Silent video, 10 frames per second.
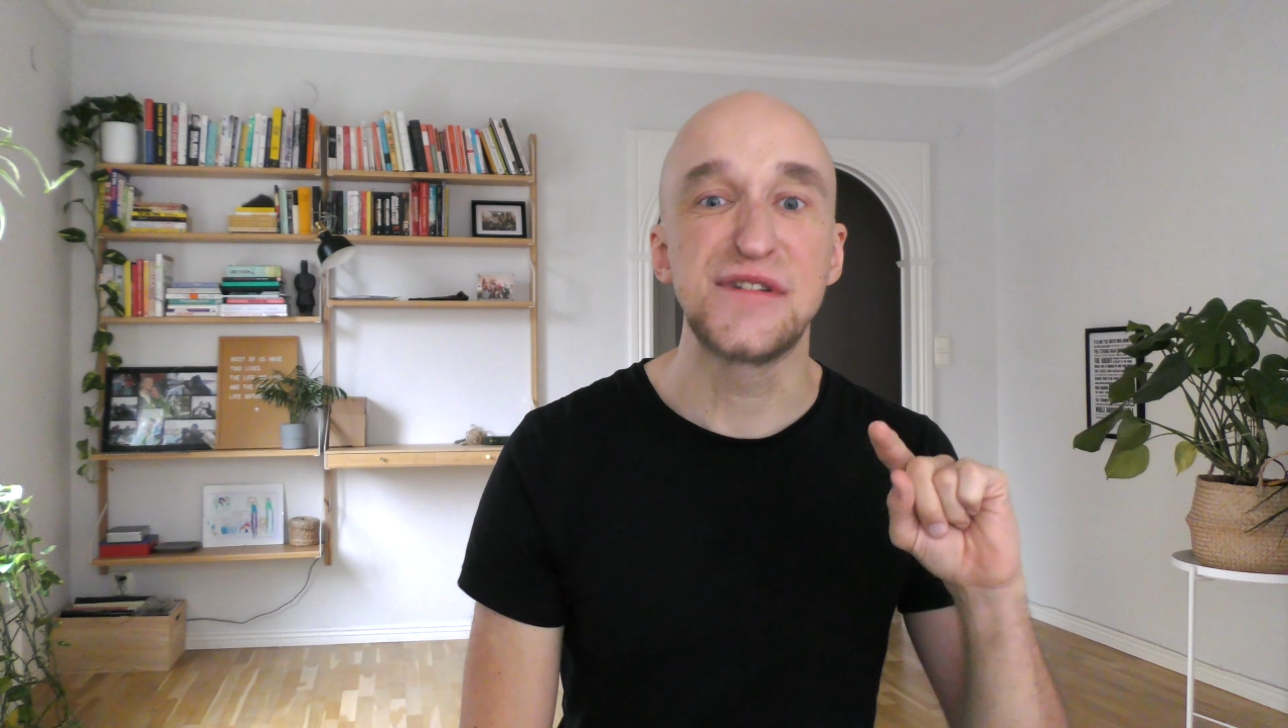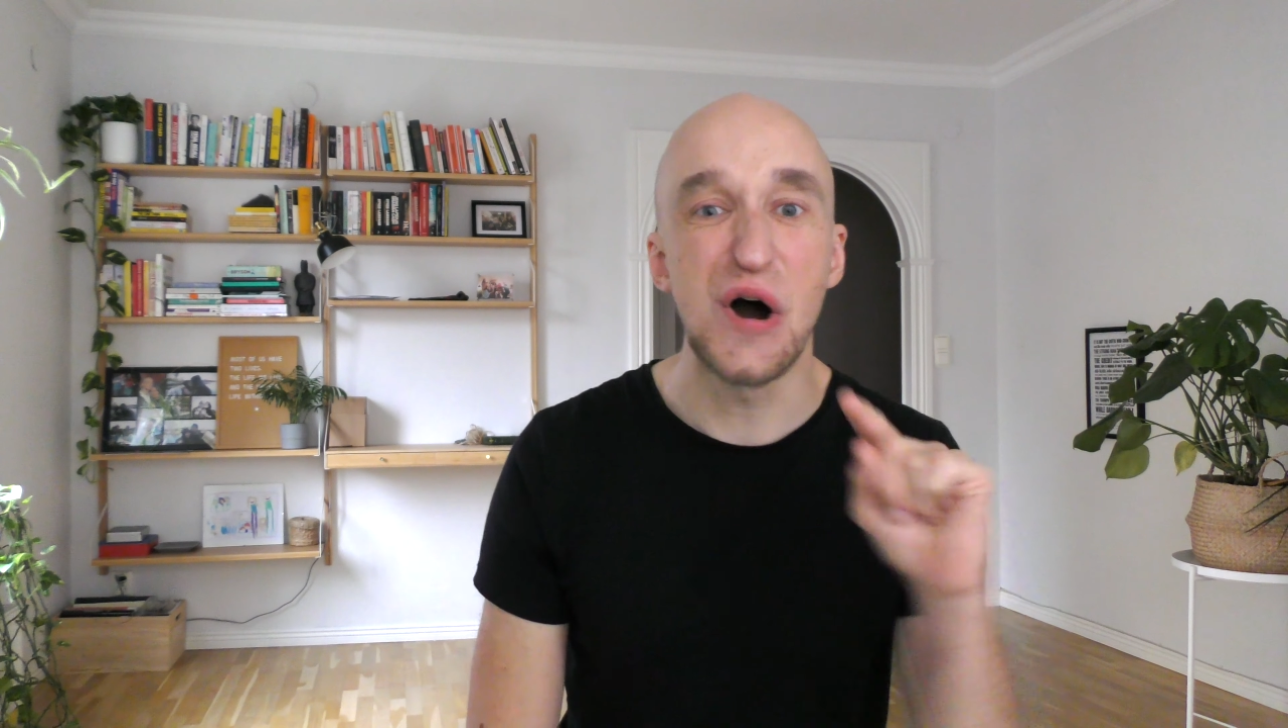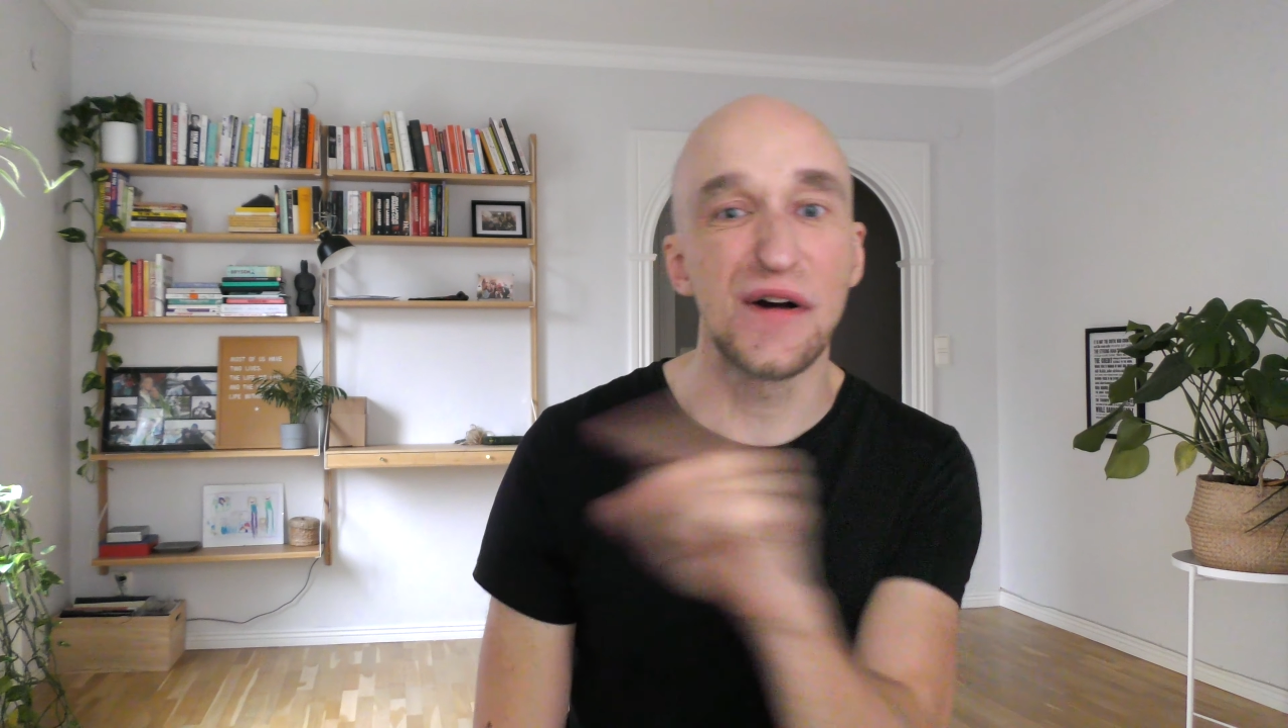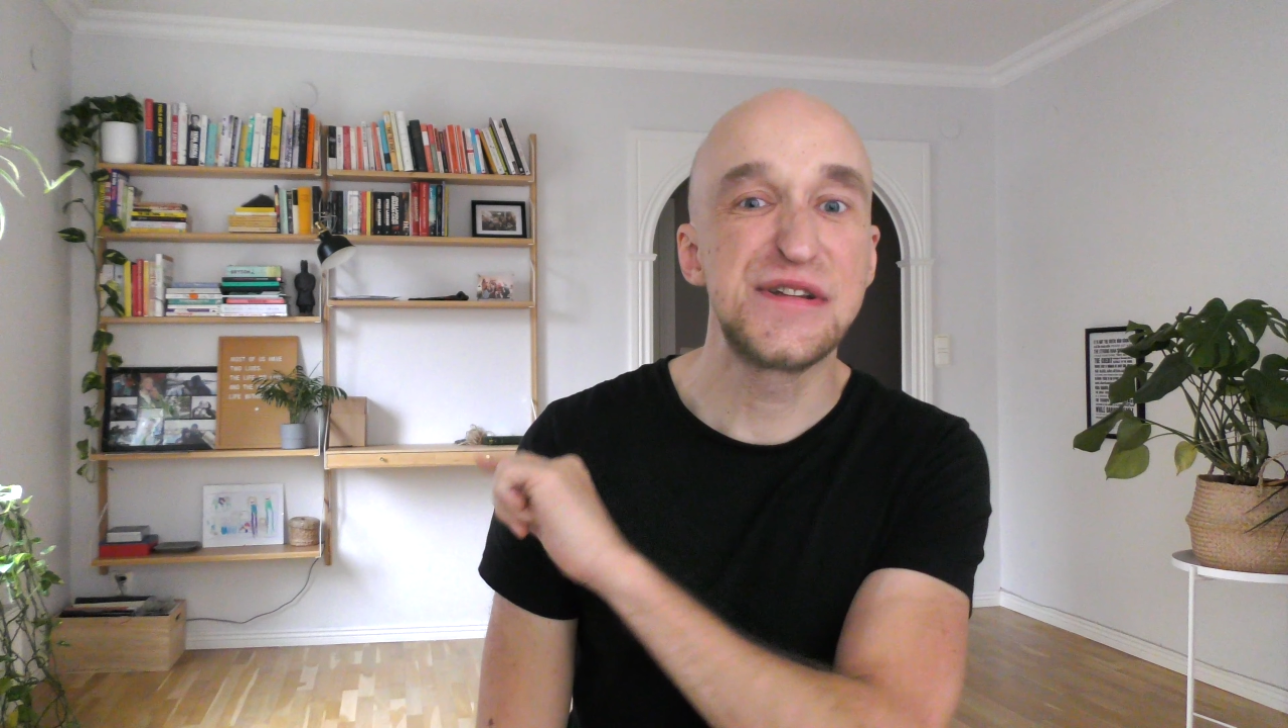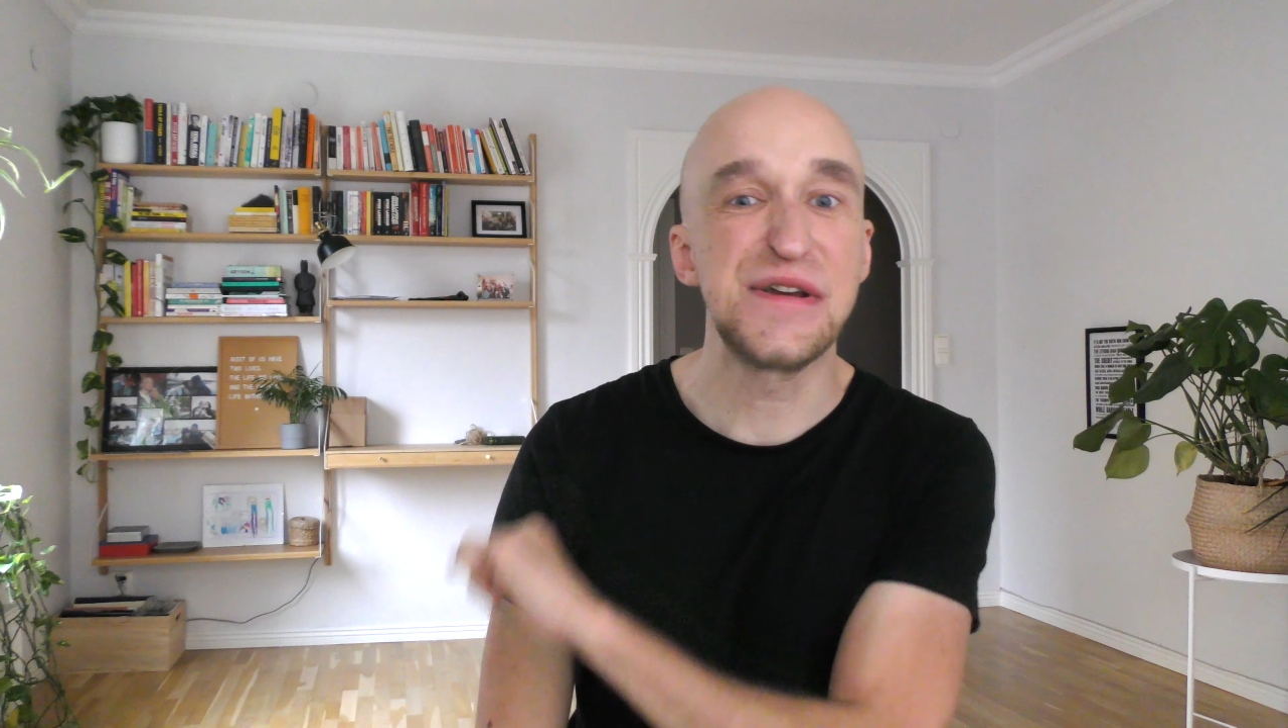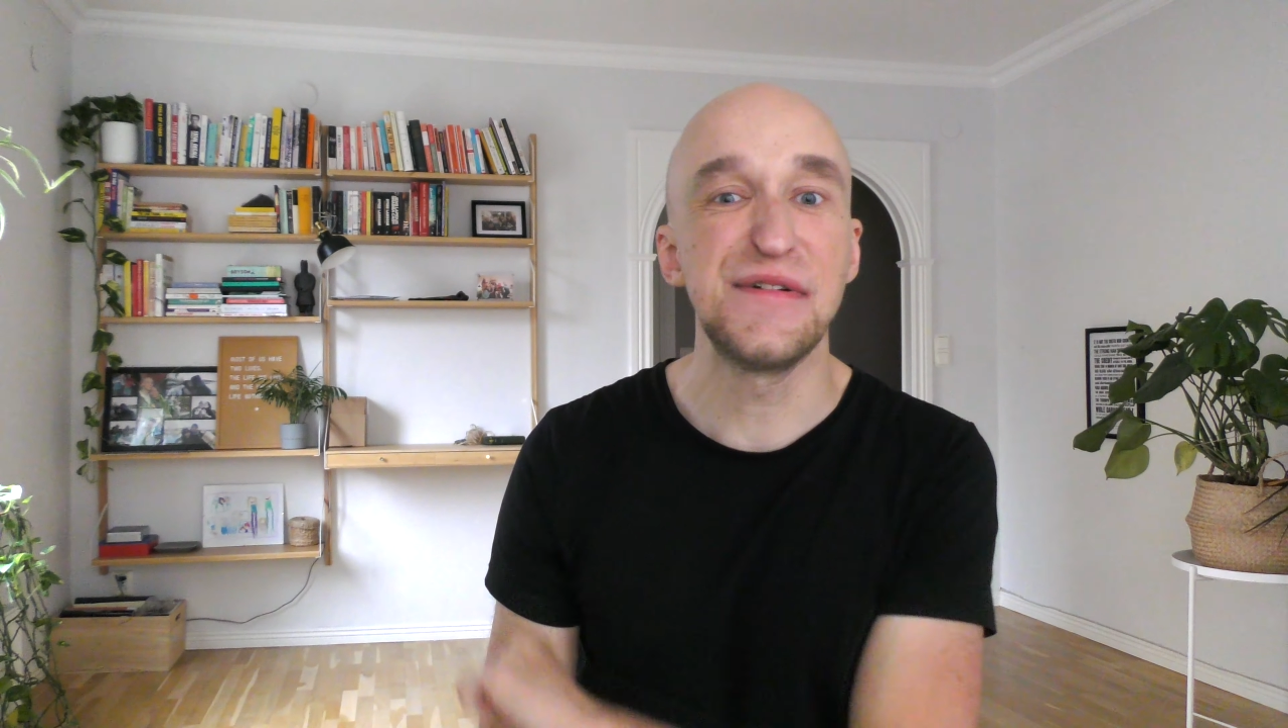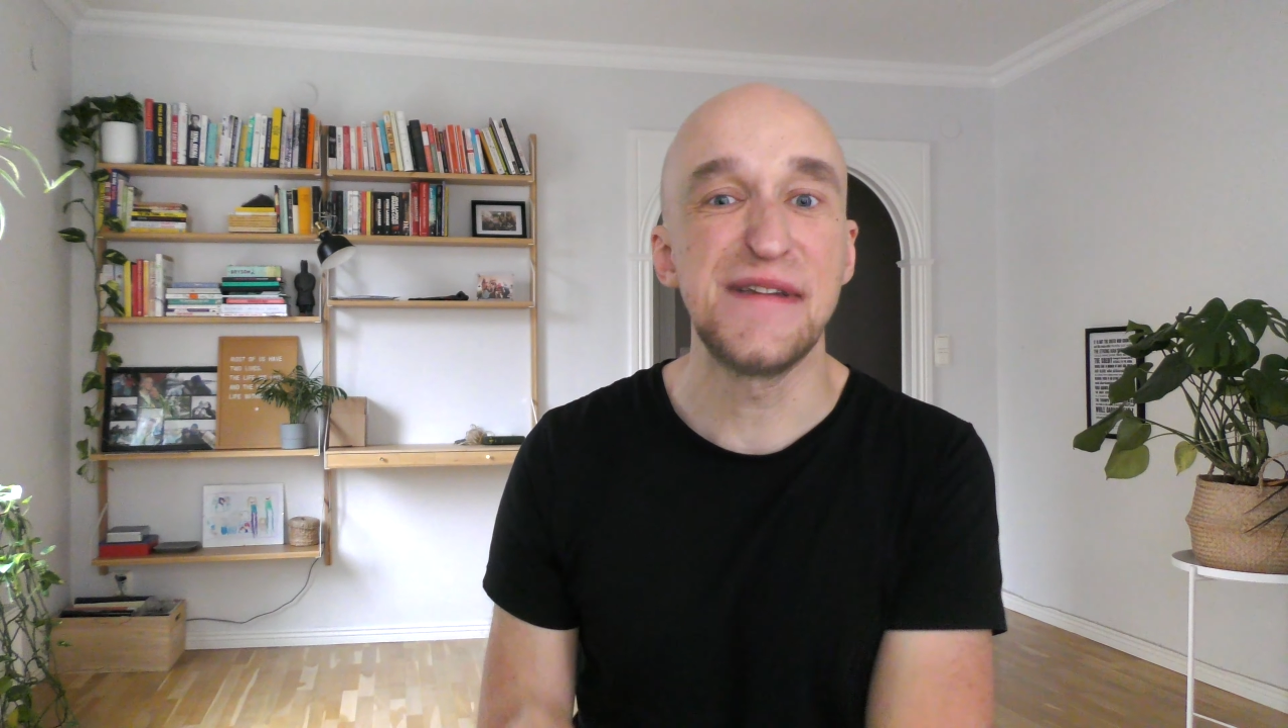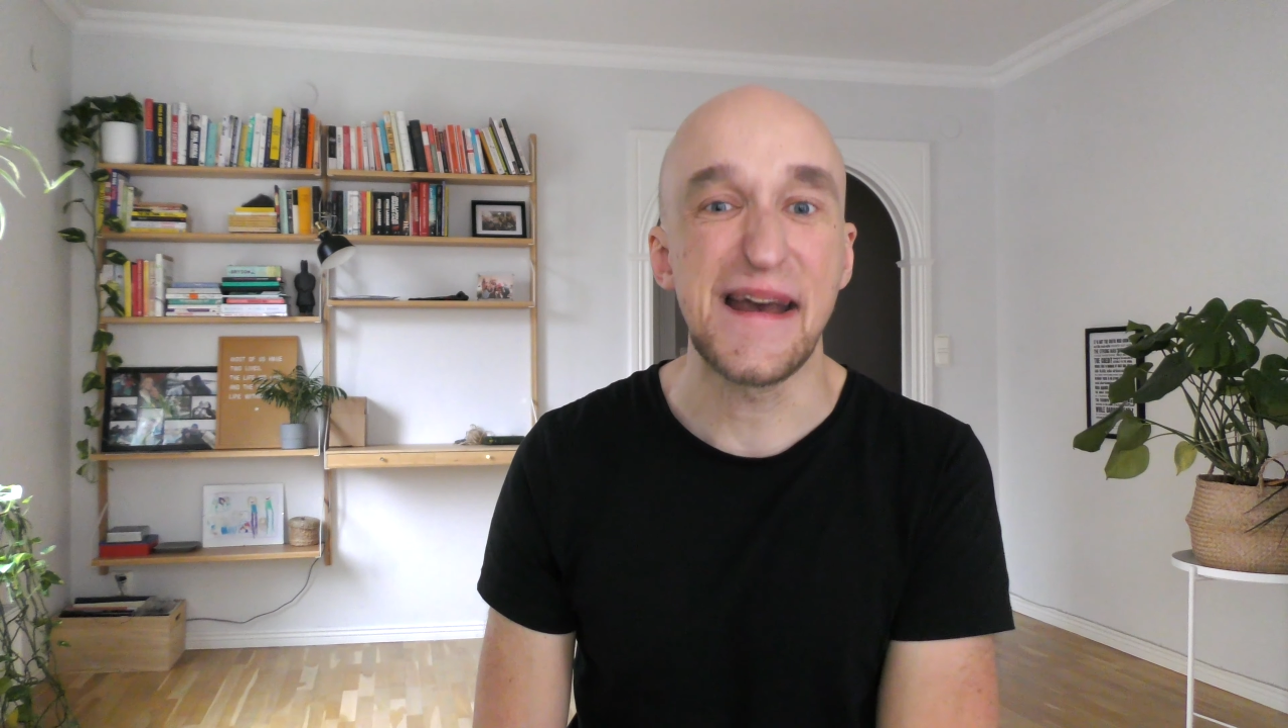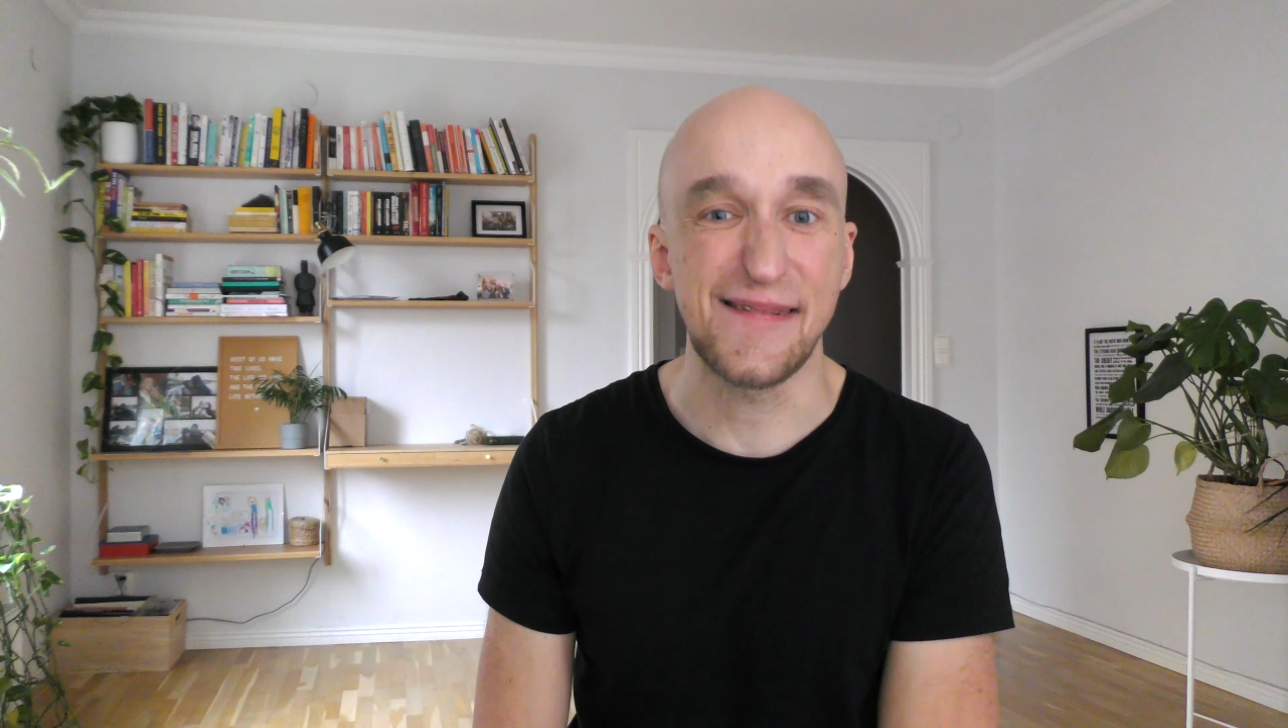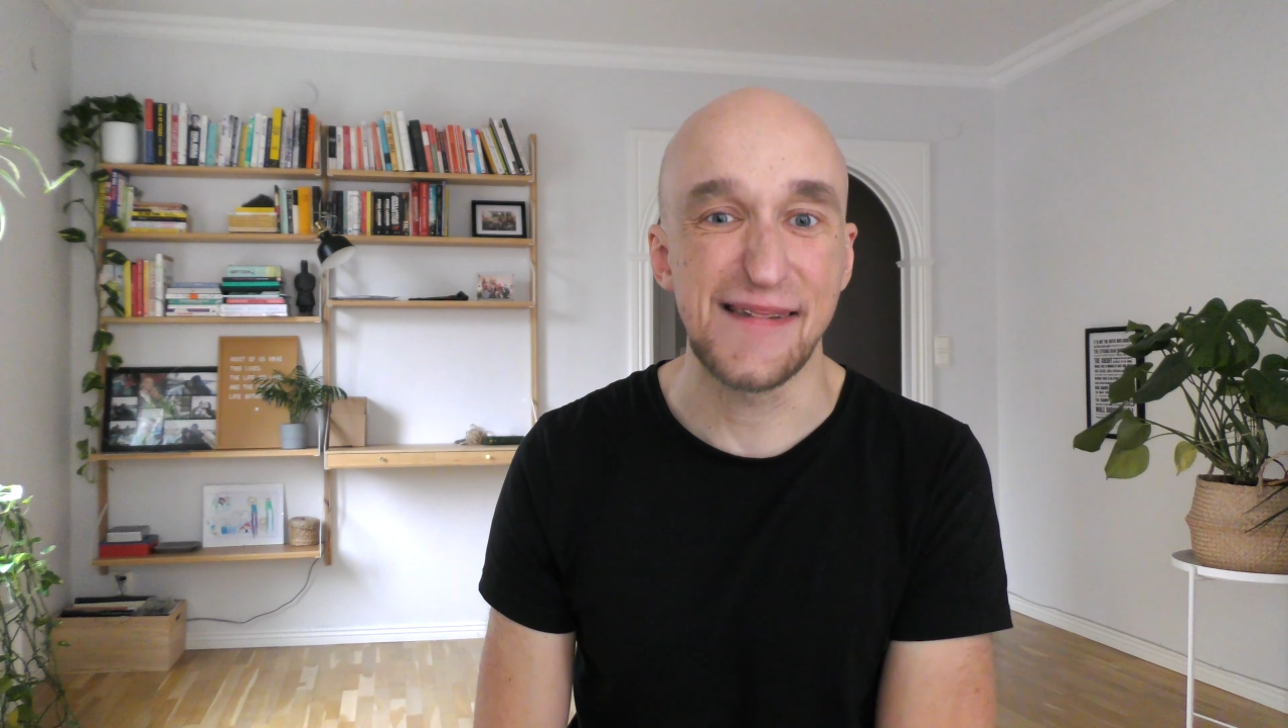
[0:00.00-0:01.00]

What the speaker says: talk to you next